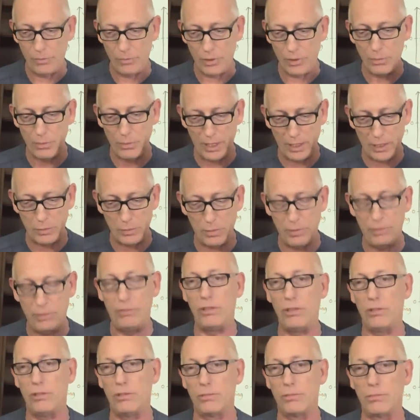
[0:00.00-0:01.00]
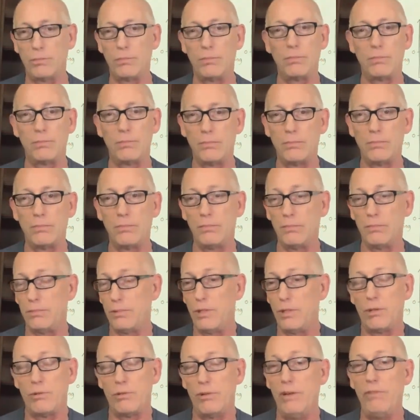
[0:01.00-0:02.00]
It makes me feel
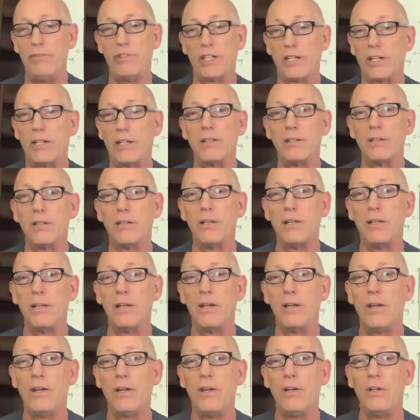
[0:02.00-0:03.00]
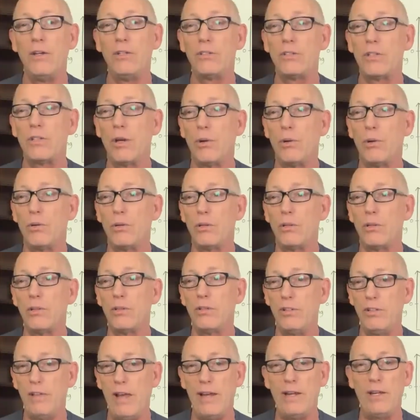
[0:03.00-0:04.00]
terrific. So
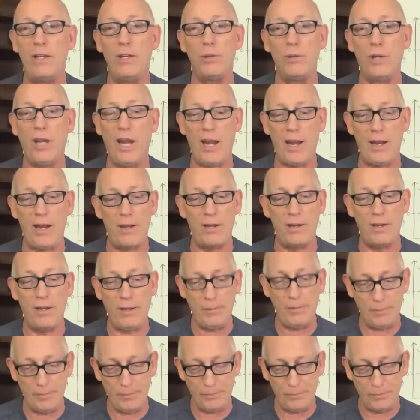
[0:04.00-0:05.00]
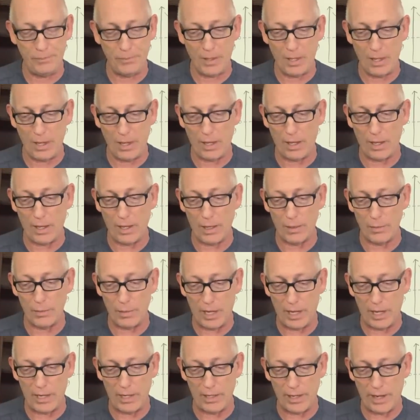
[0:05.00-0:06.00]
thank you, Canada, um,
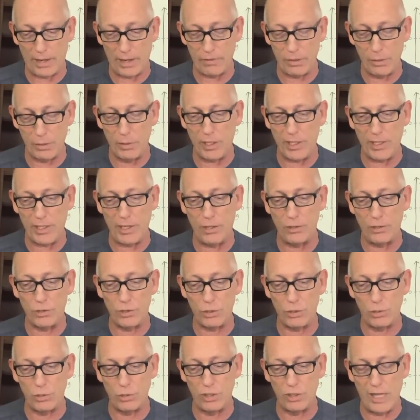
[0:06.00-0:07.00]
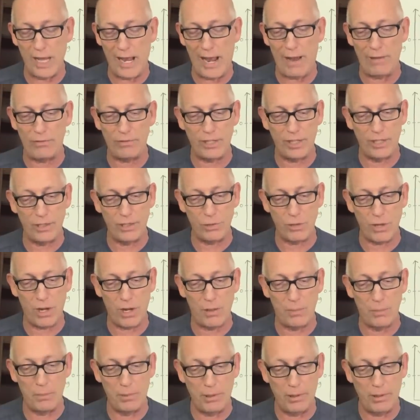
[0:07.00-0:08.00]
and everybody else who laughed at
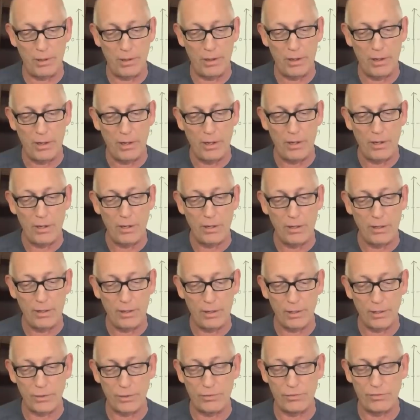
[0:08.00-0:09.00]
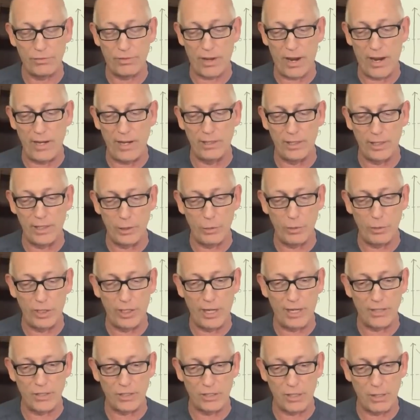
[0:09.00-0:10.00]
Trump, because finally we
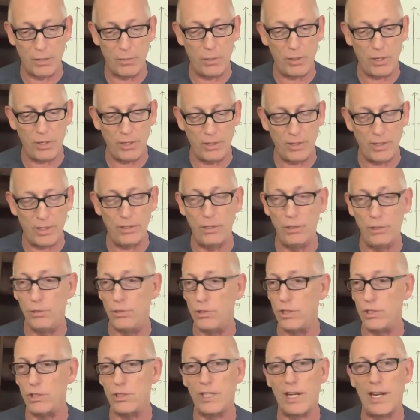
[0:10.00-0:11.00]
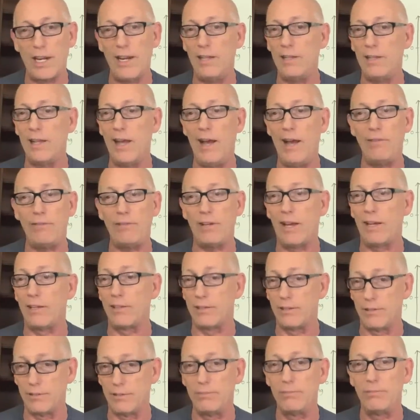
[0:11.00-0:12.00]
got somebody that you just can't laugh
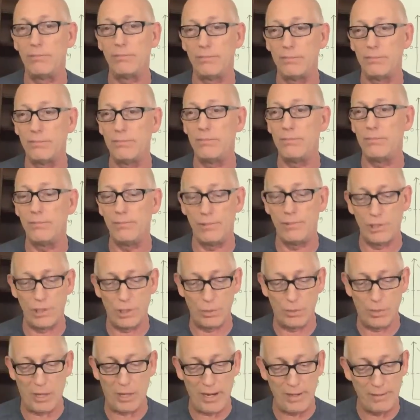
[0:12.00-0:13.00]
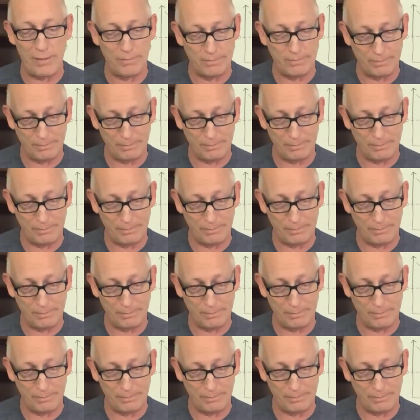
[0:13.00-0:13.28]
at Joe Biden.